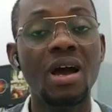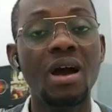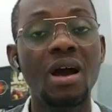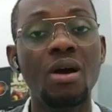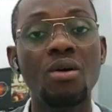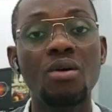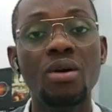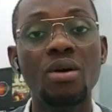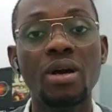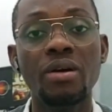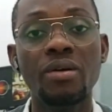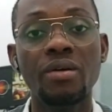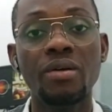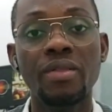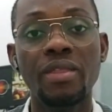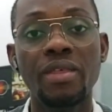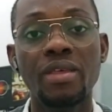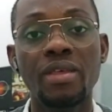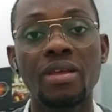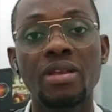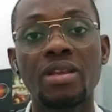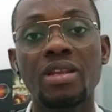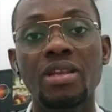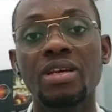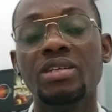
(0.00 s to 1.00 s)
how
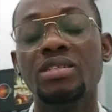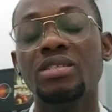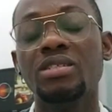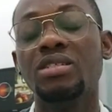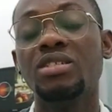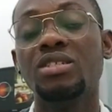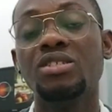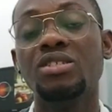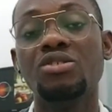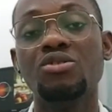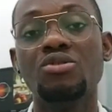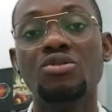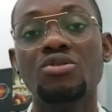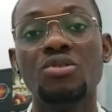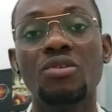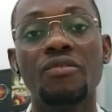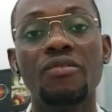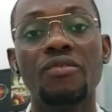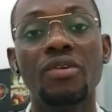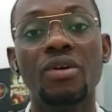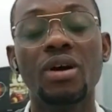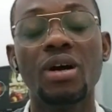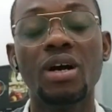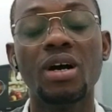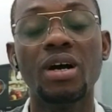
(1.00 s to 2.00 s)
healthy the tissues
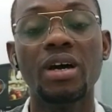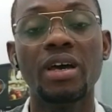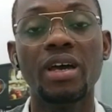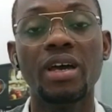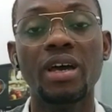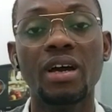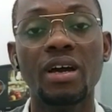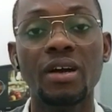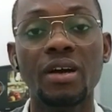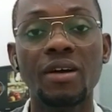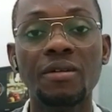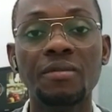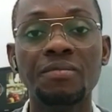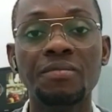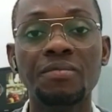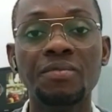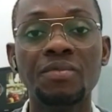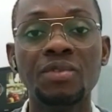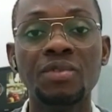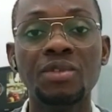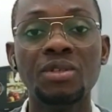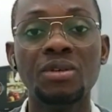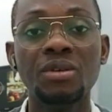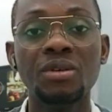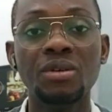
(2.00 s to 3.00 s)
of your eye are.
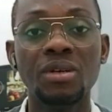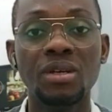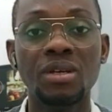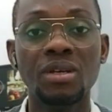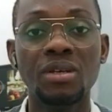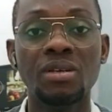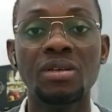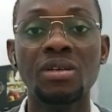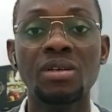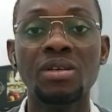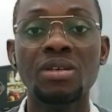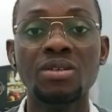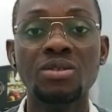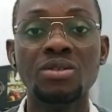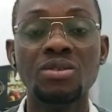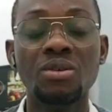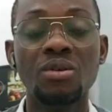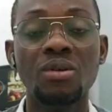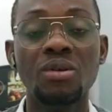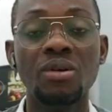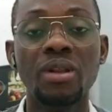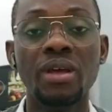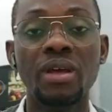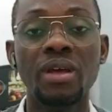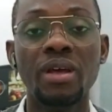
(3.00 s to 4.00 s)
Okay,
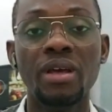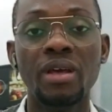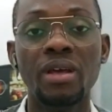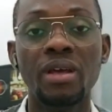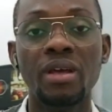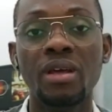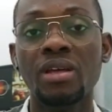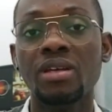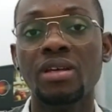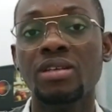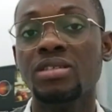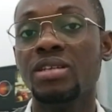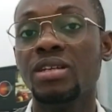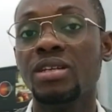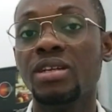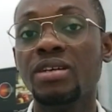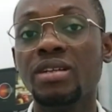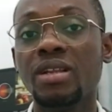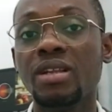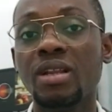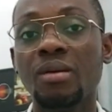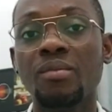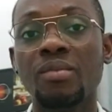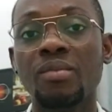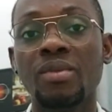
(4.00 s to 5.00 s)
so the
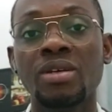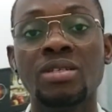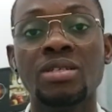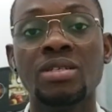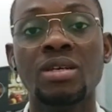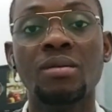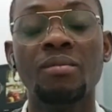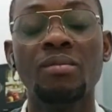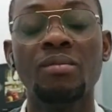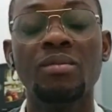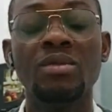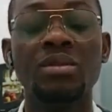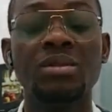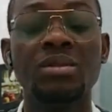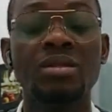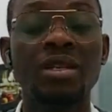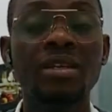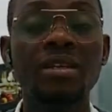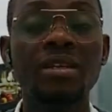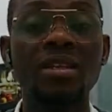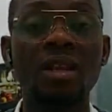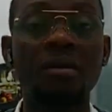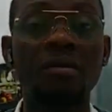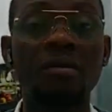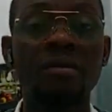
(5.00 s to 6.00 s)
slit lamp exam,
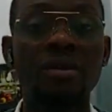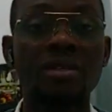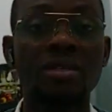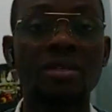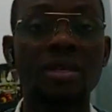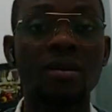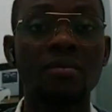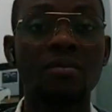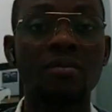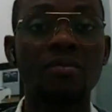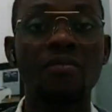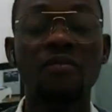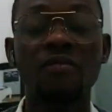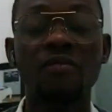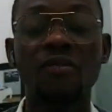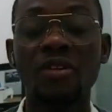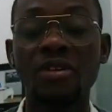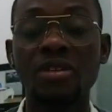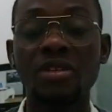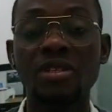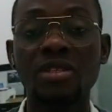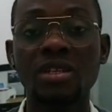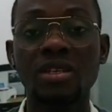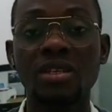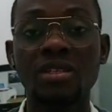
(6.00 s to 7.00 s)

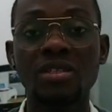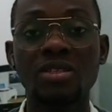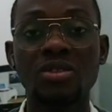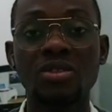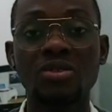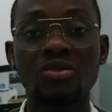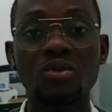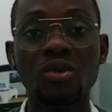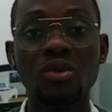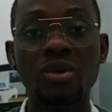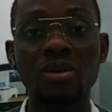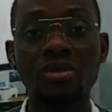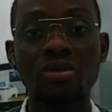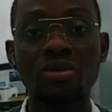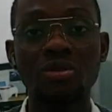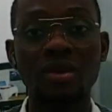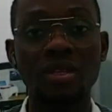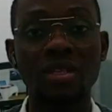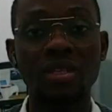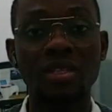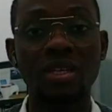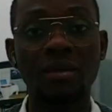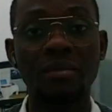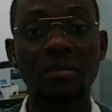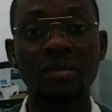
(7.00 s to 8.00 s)
for instance, is going
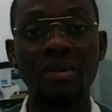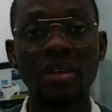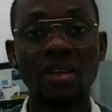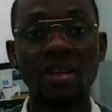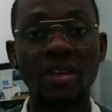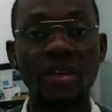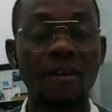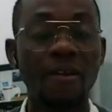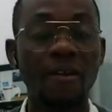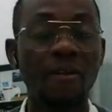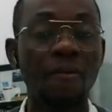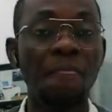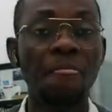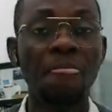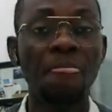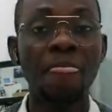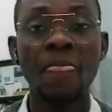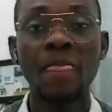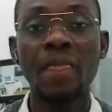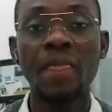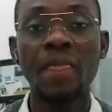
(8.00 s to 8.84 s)
to examine the